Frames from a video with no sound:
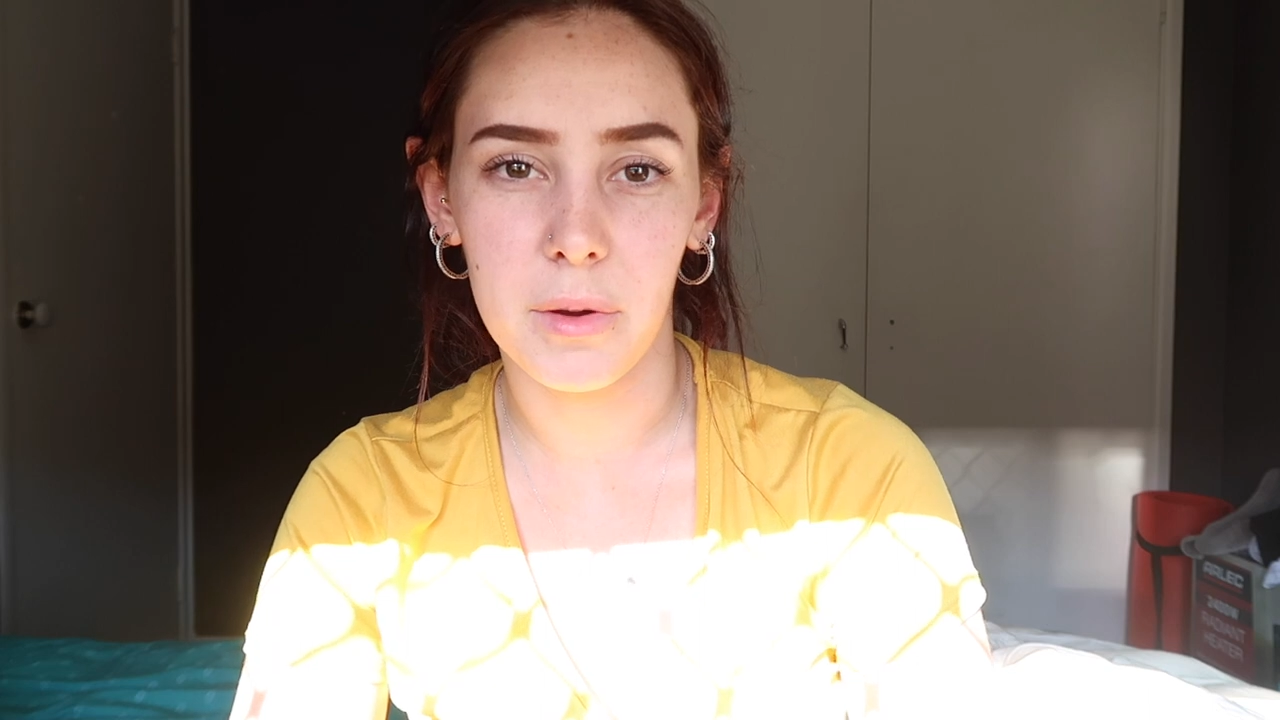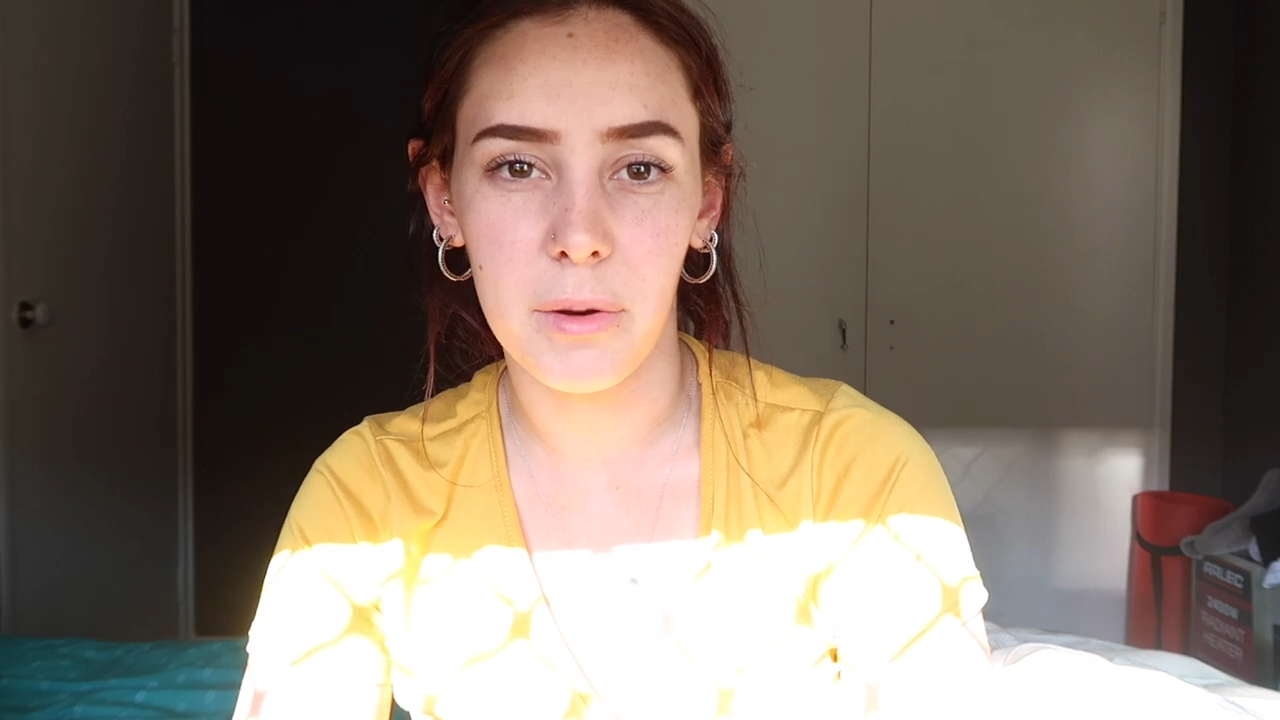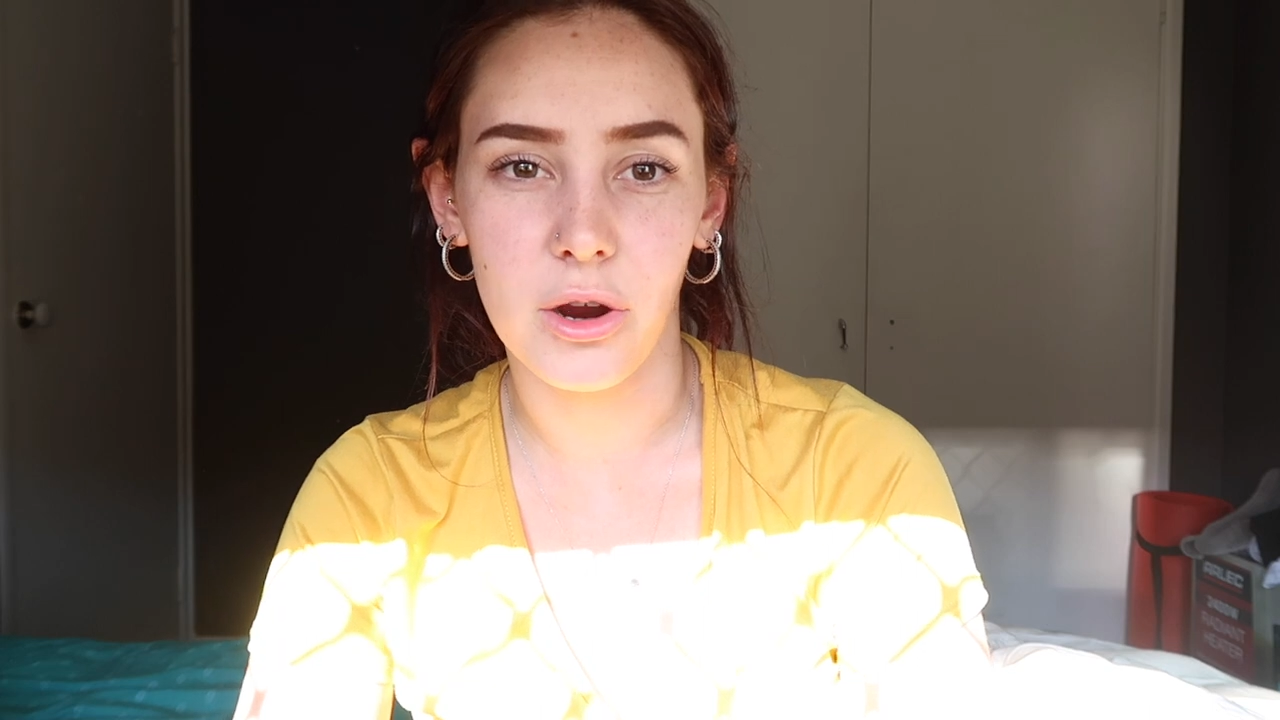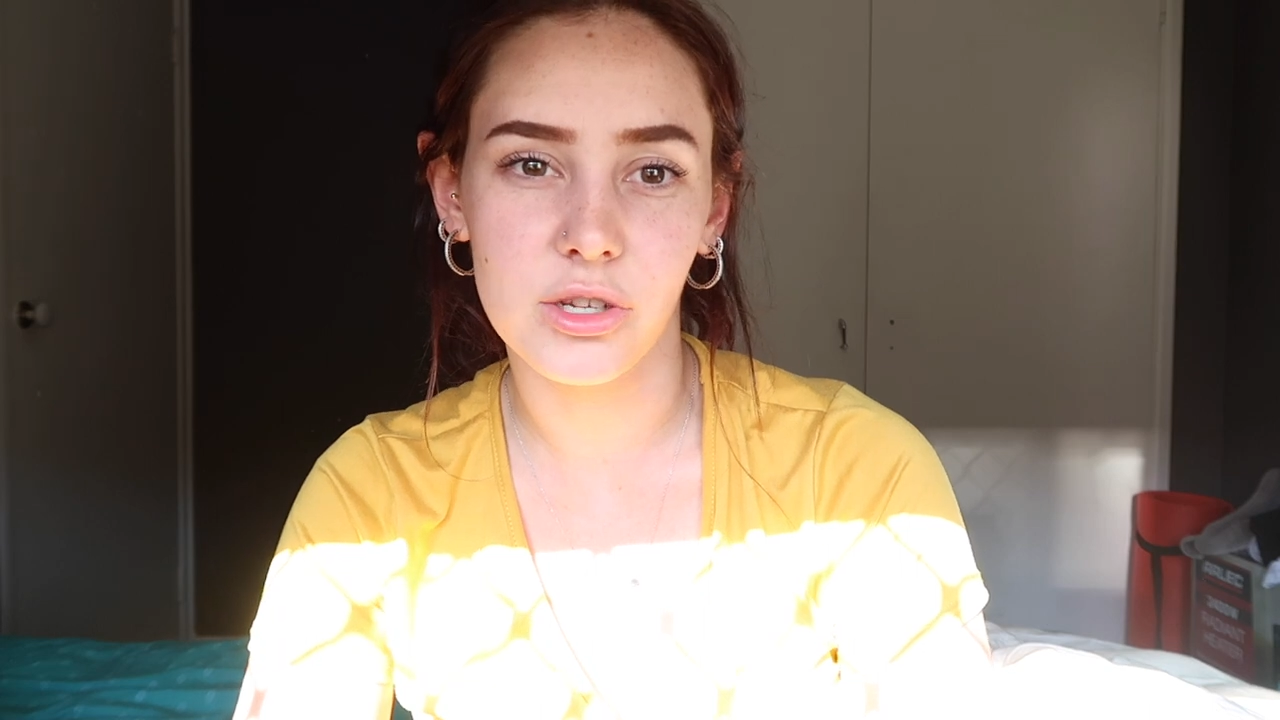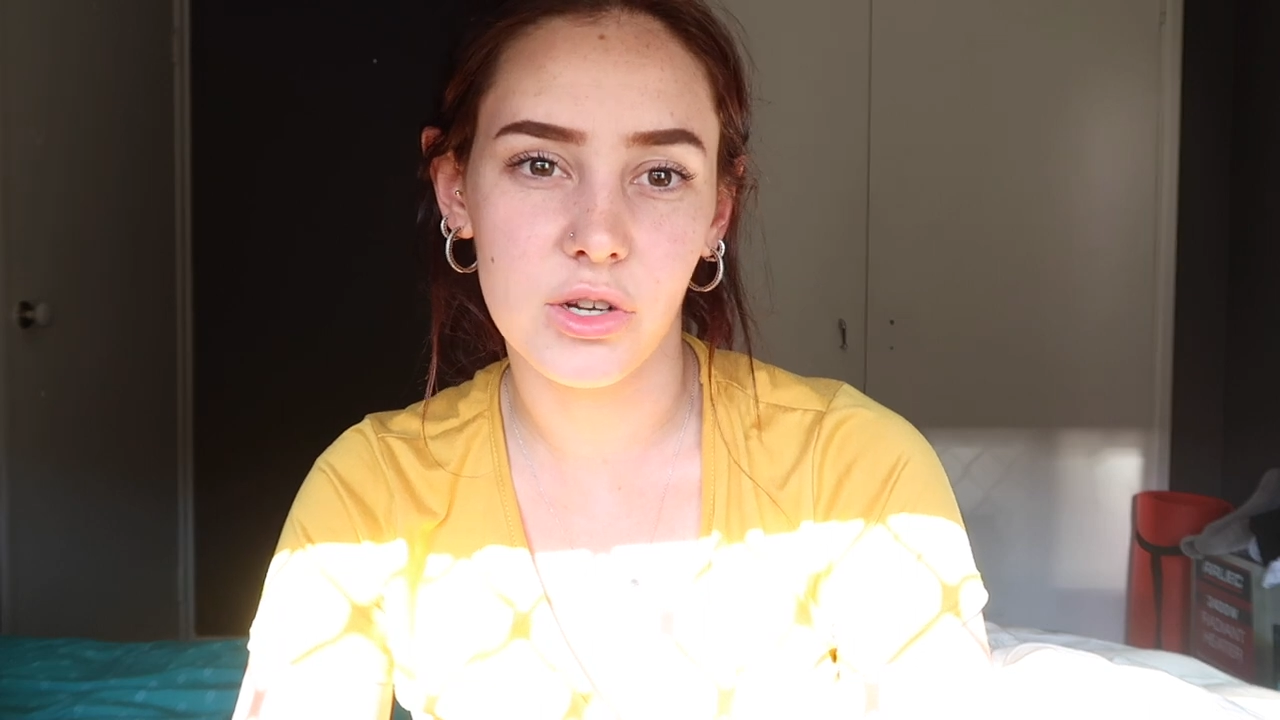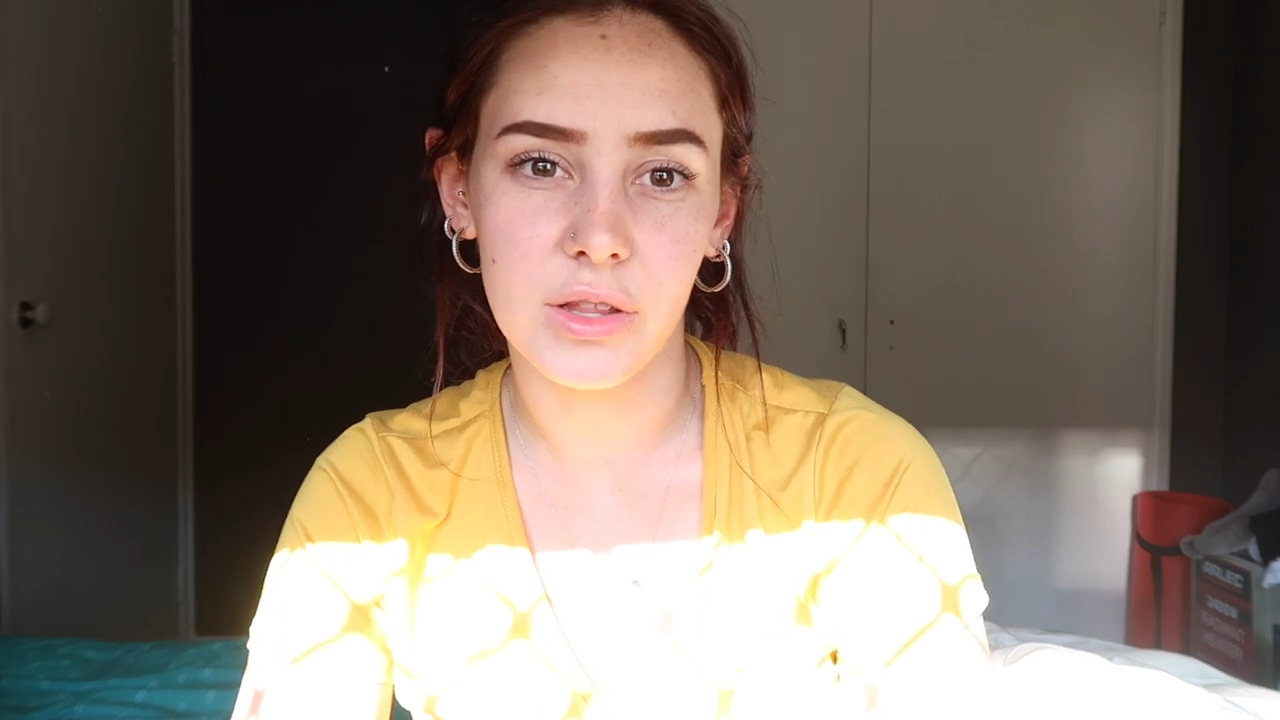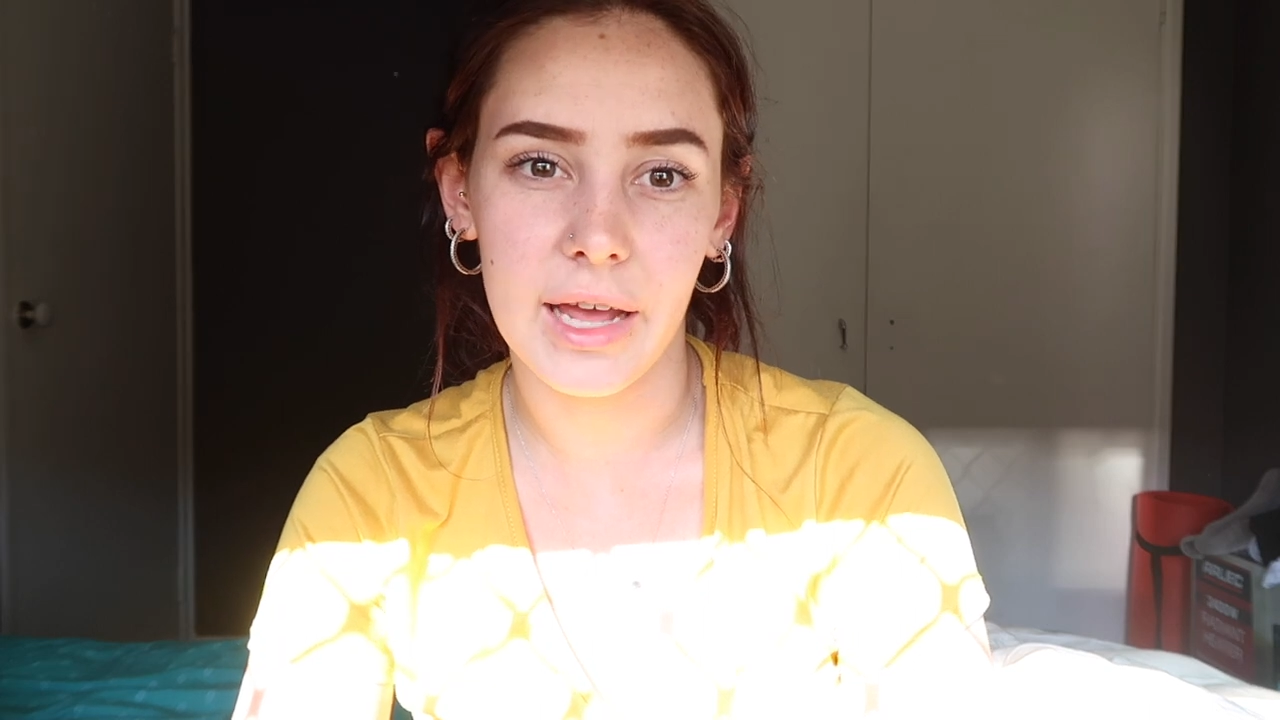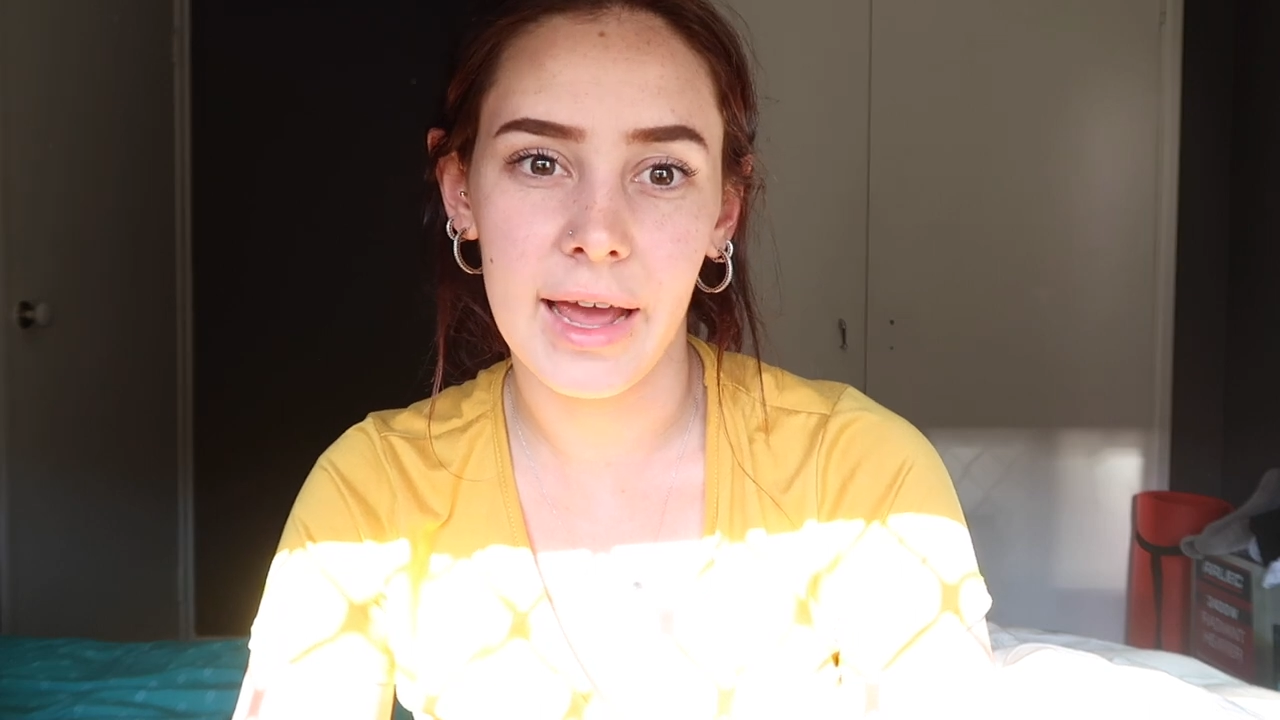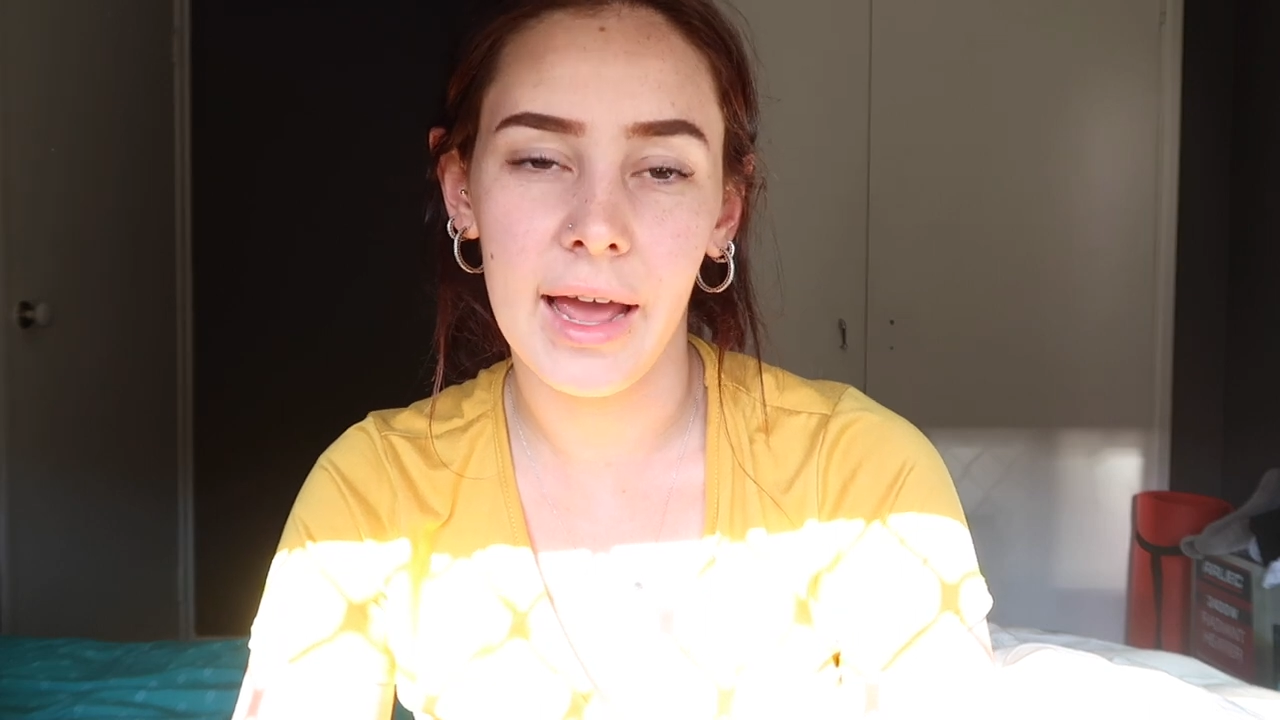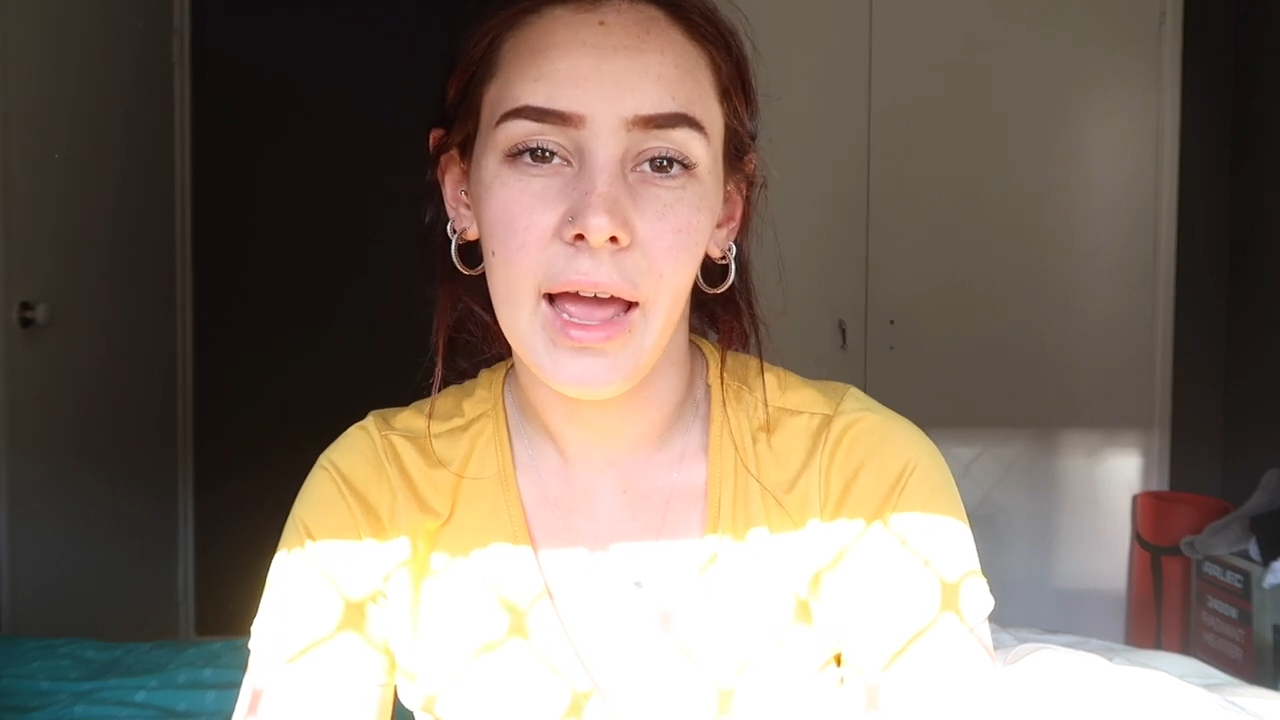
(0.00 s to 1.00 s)
a post on
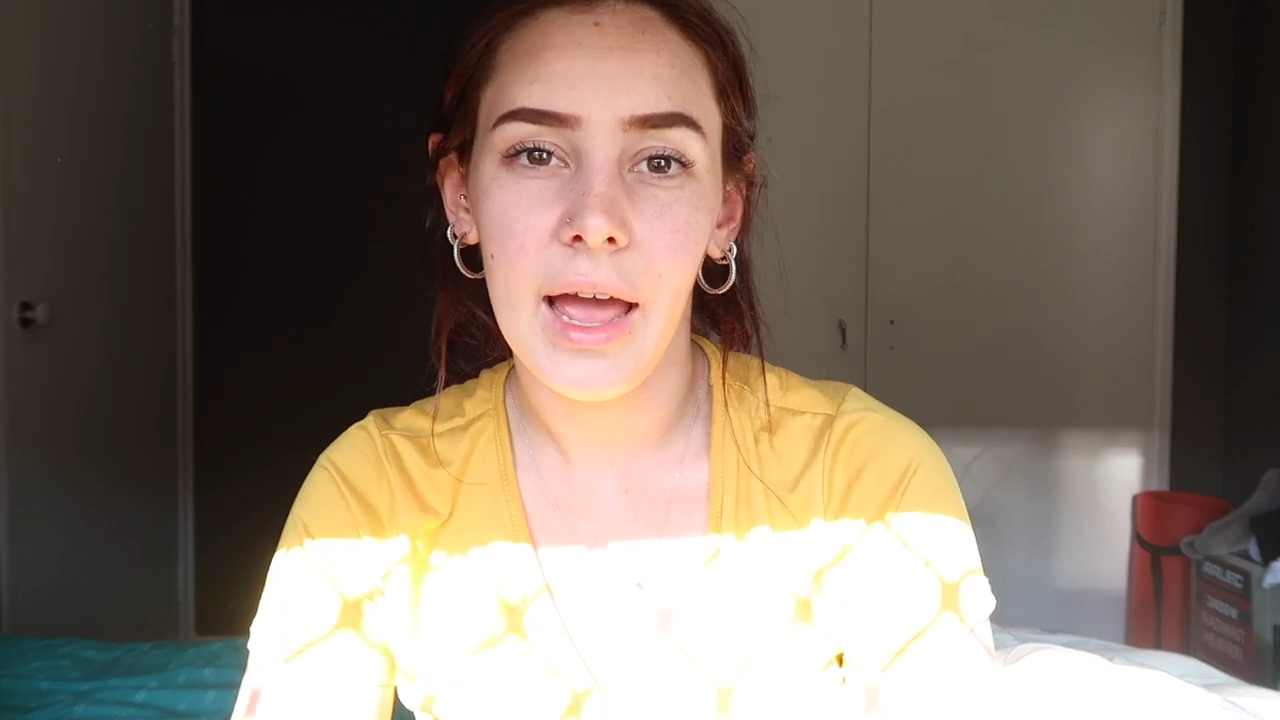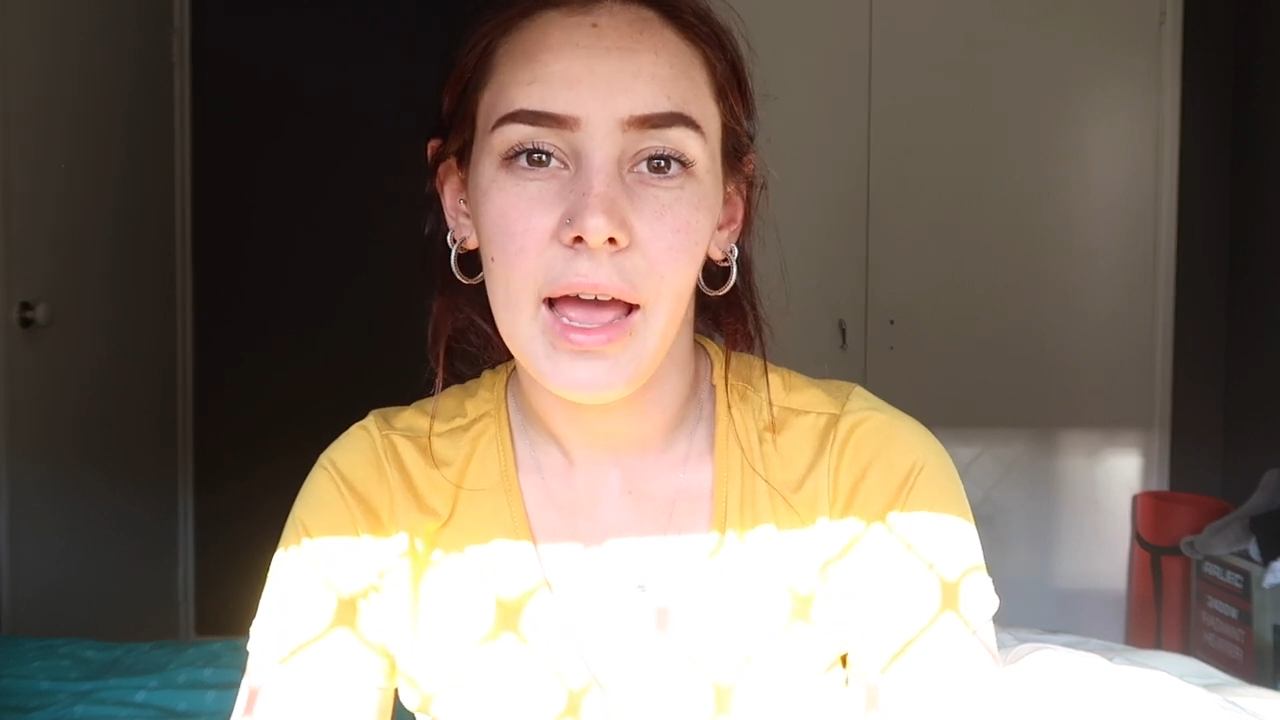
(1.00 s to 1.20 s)
there.